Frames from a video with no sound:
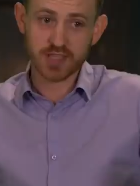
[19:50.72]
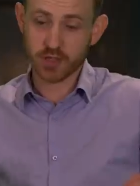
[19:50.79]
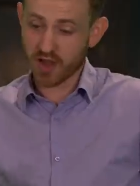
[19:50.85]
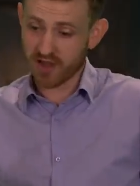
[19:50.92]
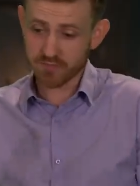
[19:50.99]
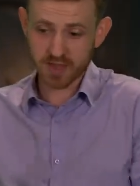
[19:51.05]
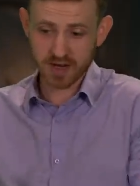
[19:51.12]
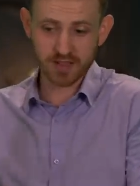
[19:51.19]
You
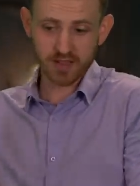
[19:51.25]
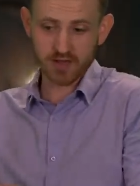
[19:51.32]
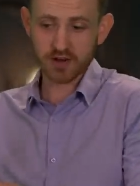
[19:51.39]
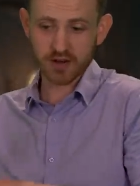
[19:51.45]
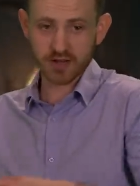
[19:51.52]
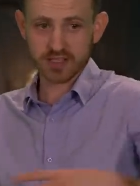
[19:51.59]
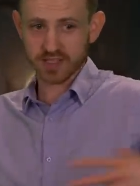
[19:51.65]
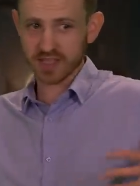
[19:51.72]
have made a lot
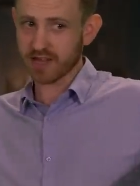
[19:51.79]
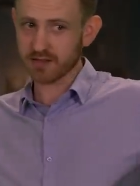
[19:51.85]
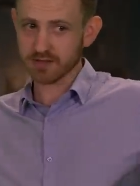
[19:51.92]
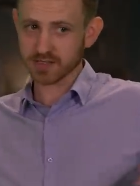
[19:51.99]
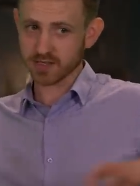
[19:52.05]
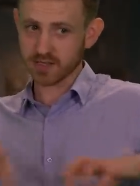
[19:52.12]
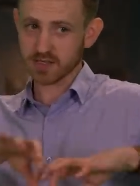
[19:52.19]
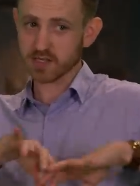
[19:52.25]
of noise on the
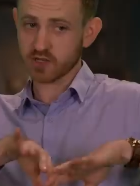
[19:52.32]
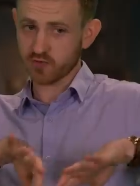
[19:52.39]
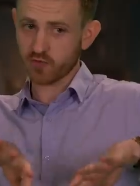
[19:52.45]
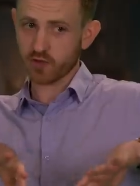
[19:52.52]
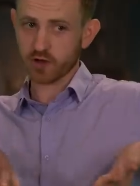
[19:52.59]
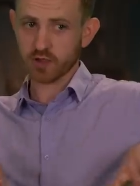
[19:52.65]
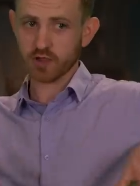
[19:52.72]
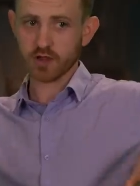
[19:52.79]
outskirts and
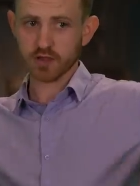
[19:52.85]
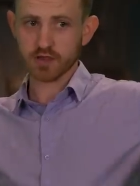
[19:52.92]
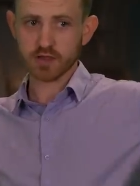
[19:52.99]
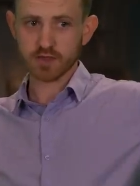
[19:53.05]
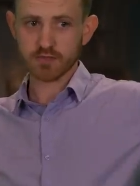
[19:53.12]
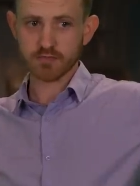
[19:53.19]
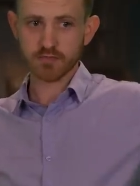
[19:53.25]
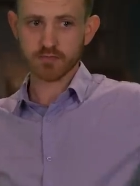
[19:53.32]
drawn a lot of
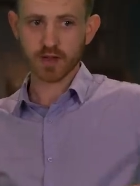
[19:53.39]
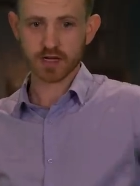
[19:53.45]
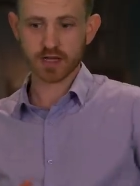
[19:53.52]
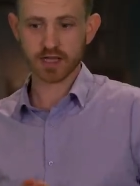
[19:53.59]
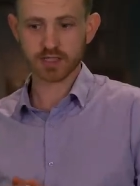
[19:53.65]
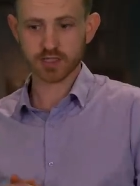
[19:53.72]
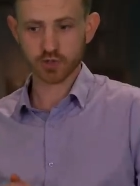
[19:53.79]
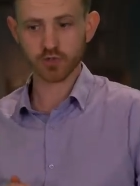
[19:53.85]
the bad
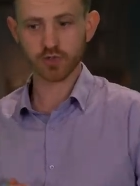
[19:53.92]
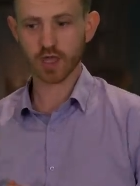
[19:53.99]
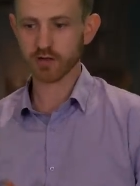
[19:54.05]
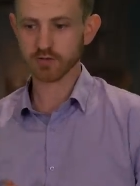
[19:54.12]
guys to the outskirts.